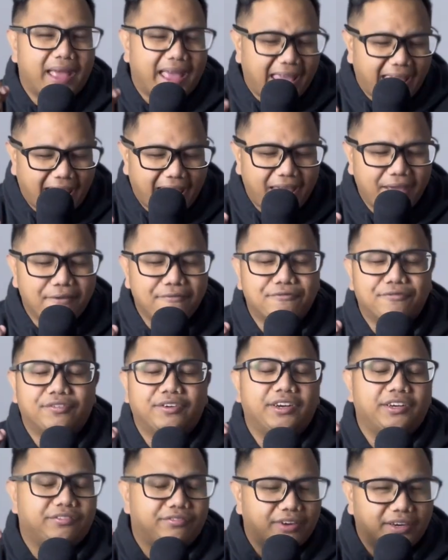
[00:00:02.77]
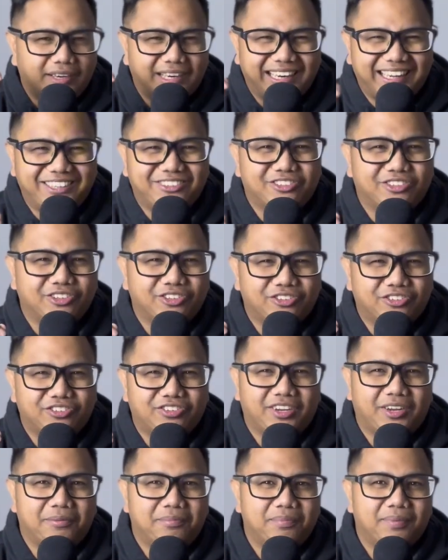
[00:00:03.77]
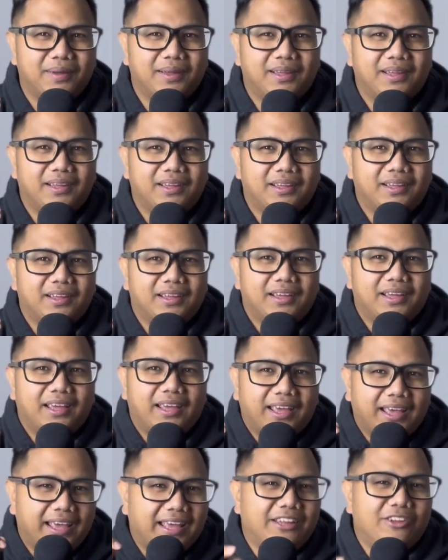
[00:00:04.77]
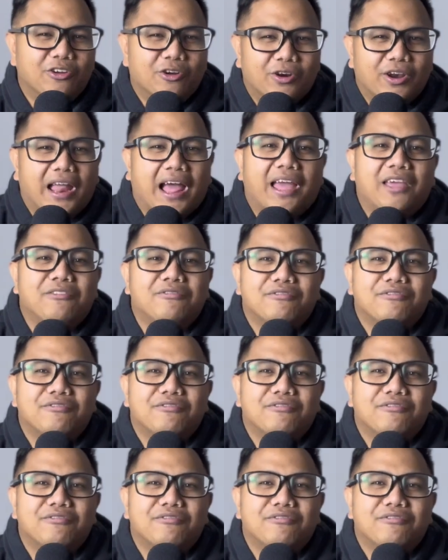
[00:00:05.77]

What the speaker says: every relationship in your life.